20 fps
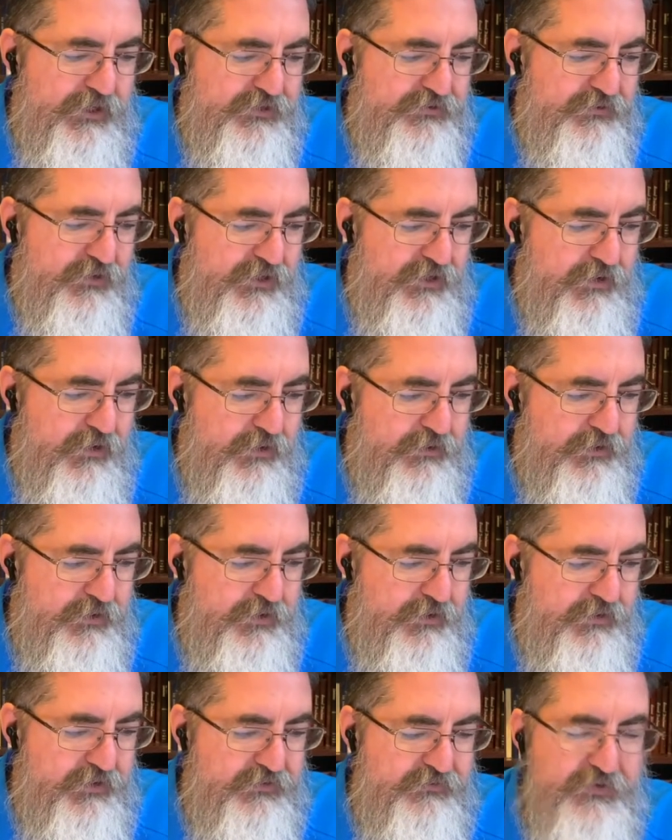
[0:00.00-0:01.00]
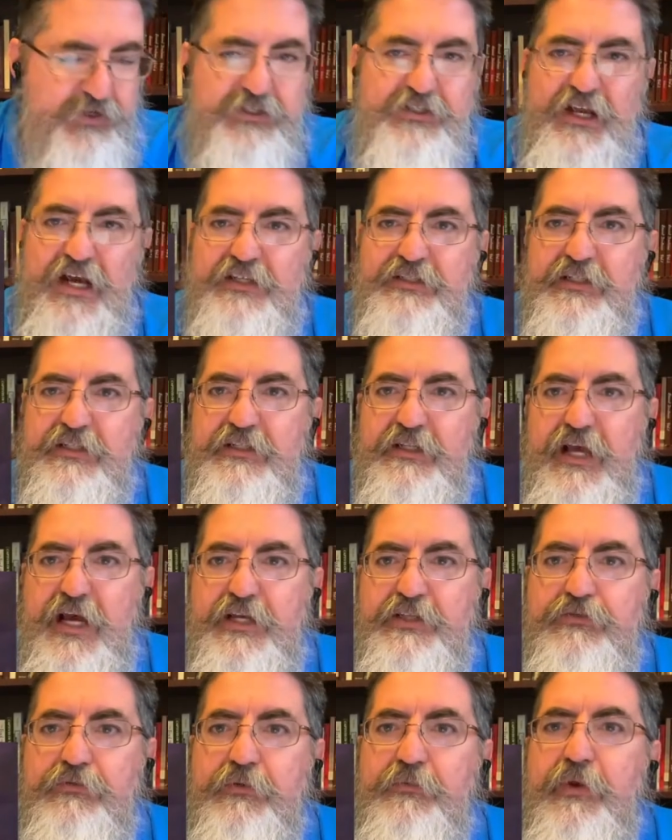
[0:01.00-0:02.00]
really hard to do is visualize this
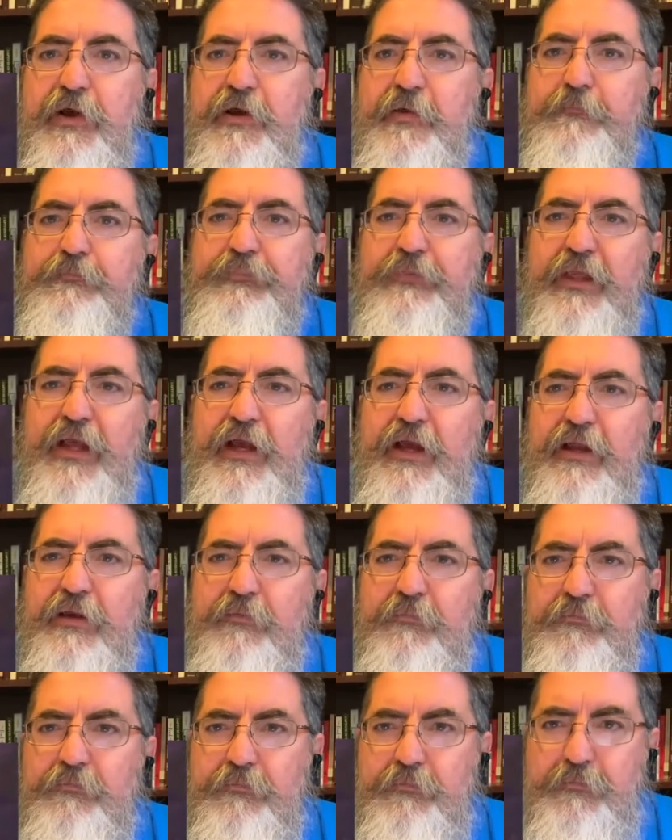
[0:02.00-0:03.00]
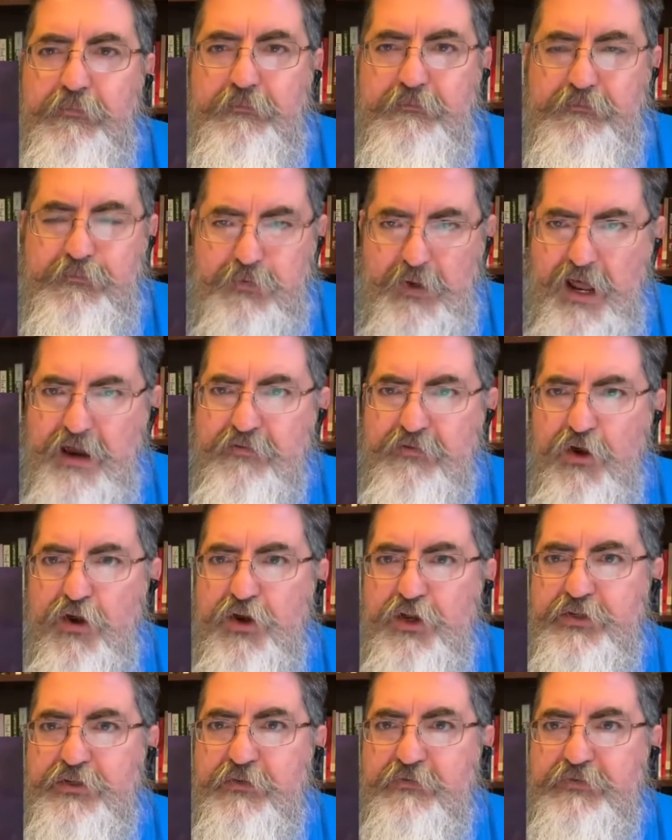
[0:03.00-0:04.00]
last one. And a lot of
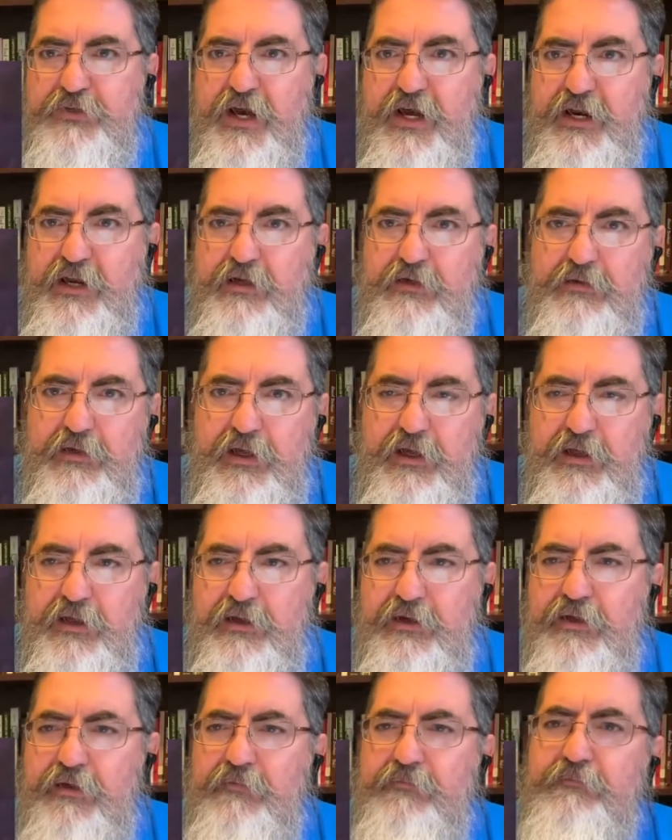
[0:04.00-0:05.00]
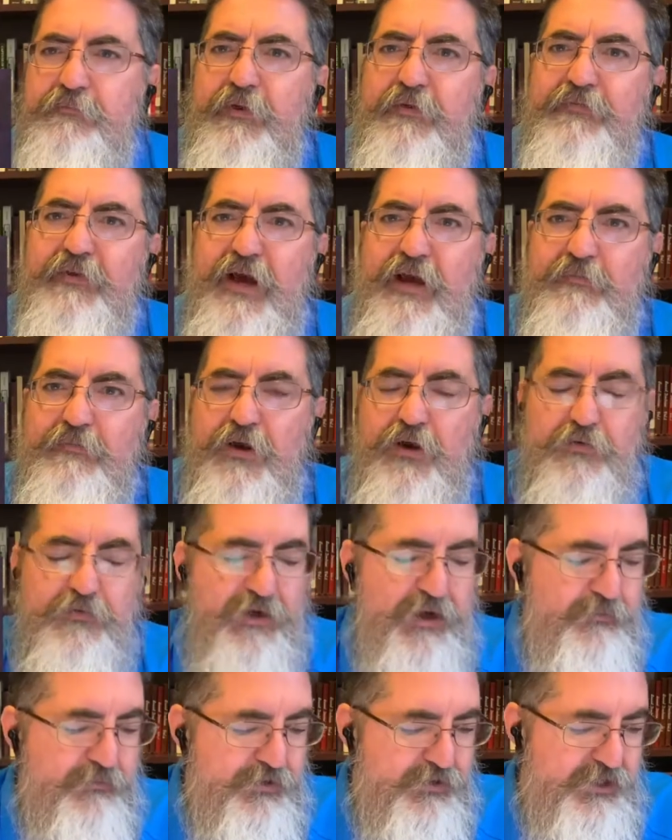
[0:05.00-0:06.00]
artists have done it. And if I had my
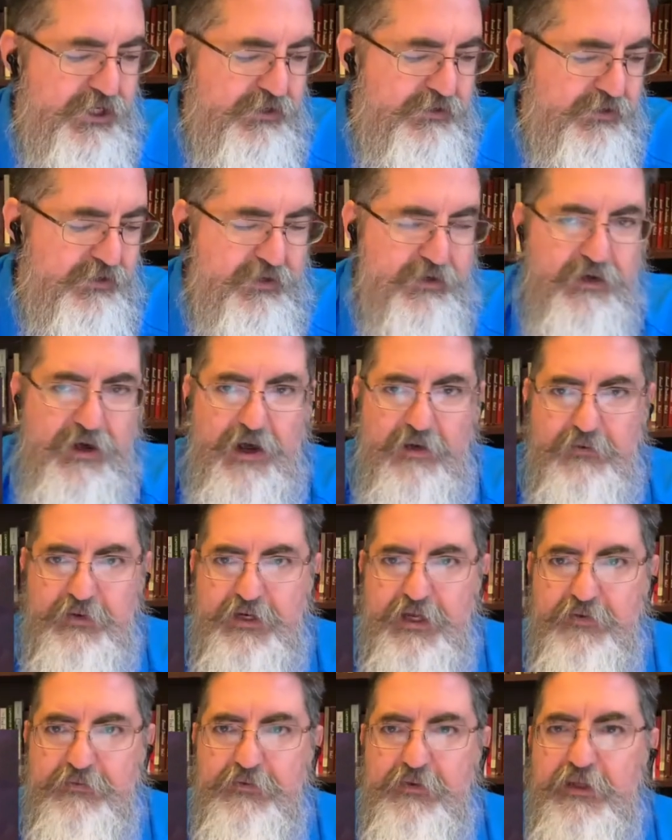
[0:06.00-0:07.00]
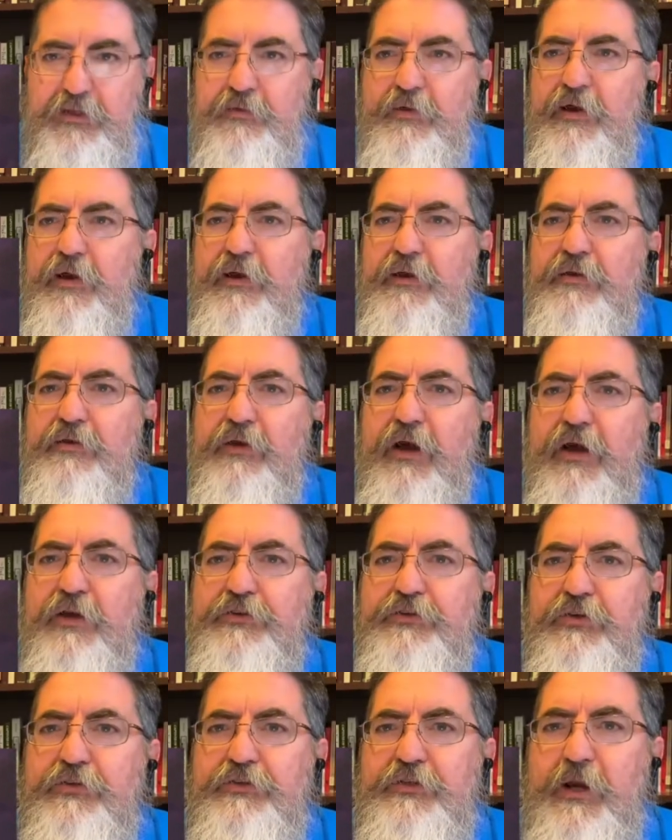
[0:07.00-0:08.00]
overhead projector here, I would definitely
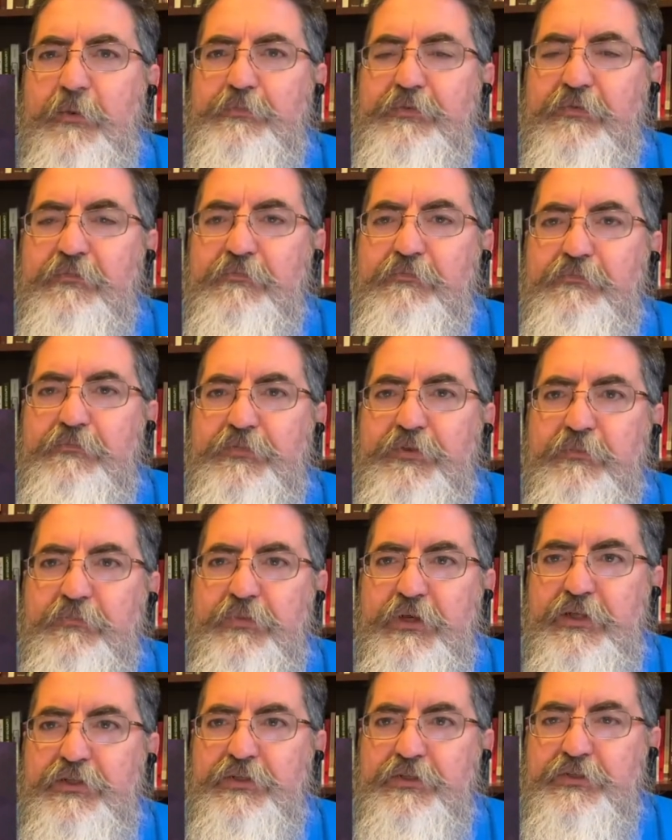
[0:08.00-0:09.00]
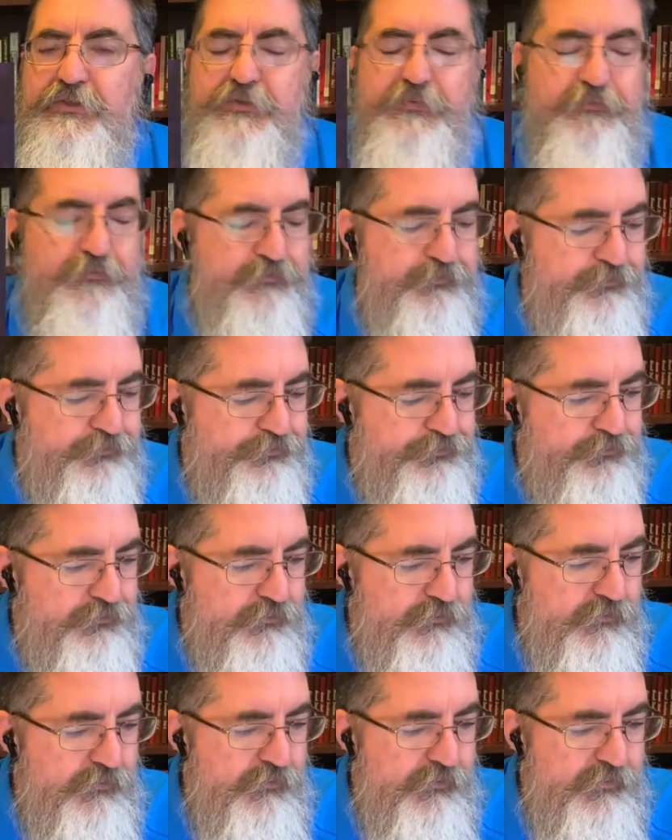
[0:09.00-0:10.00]
shoot you up some pictures,
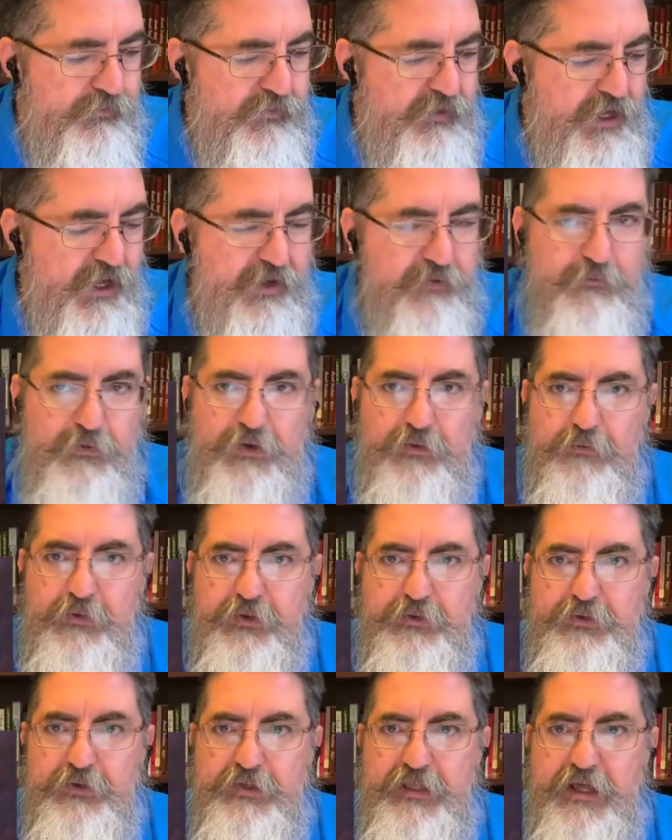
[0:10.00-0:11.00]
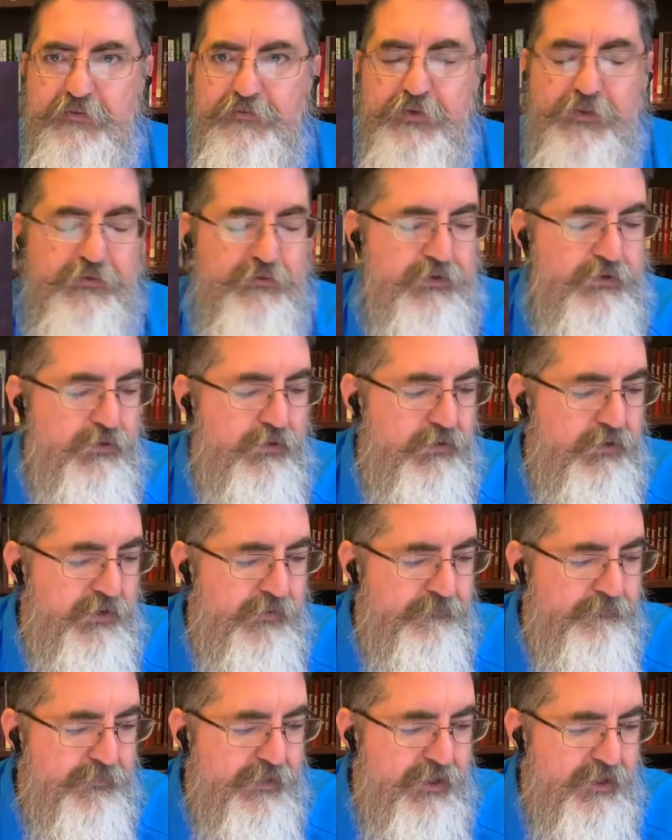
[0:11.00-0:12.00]
and we'll do that for the
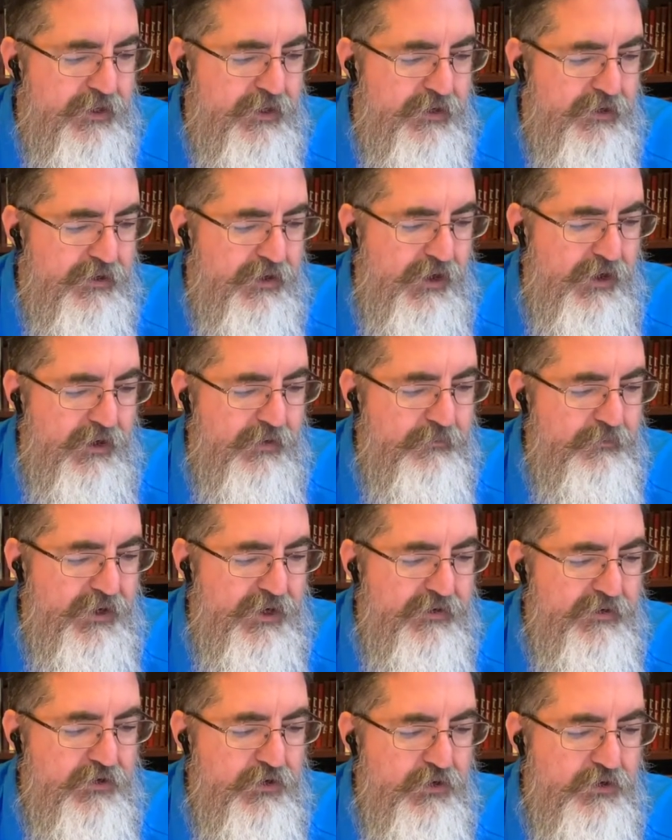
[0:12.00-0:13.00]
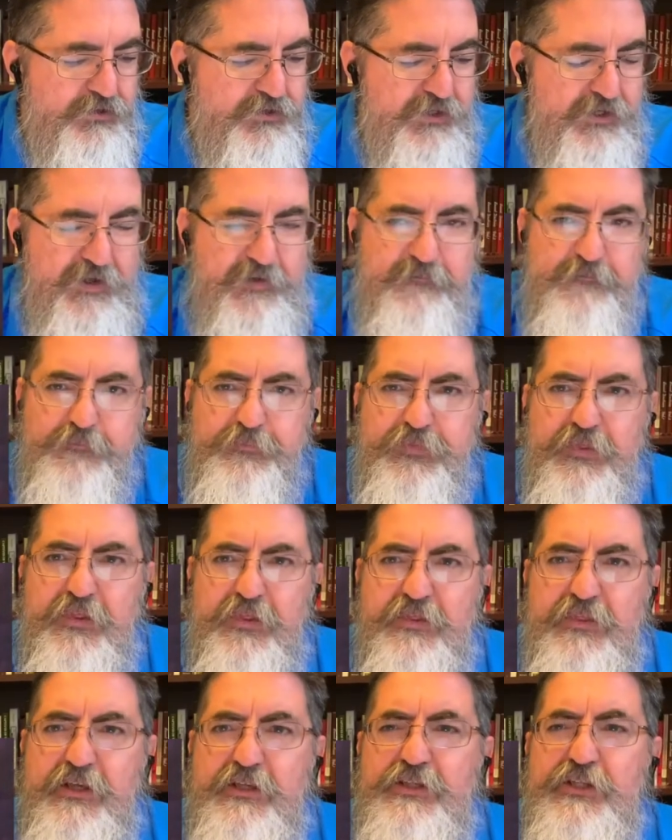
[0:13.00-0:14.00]
recording. But usually
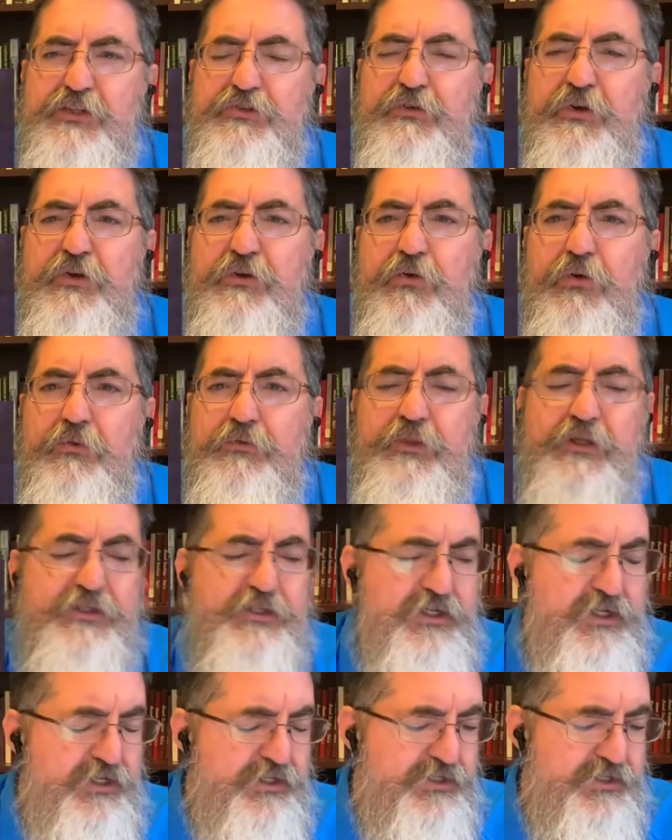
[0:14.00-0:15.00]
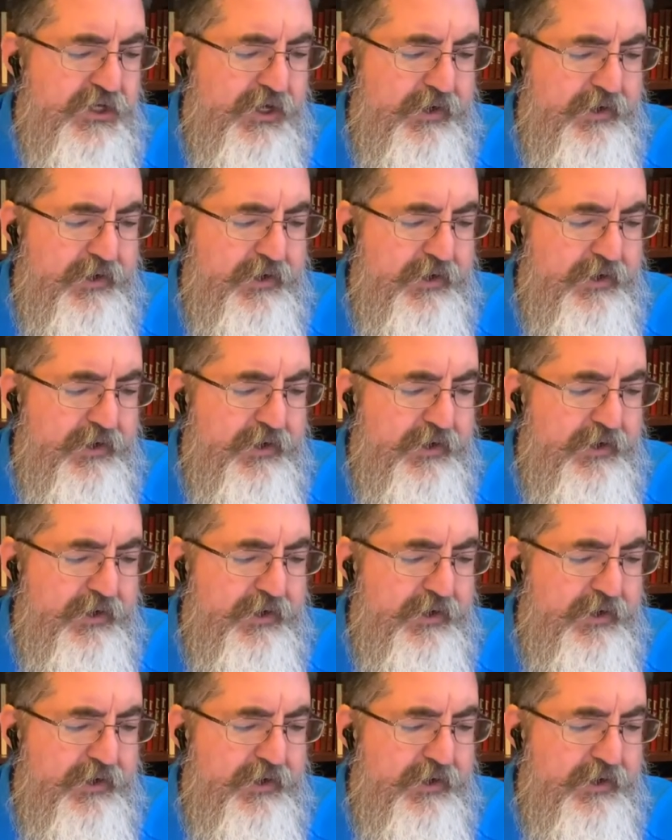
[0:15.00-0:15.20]
this is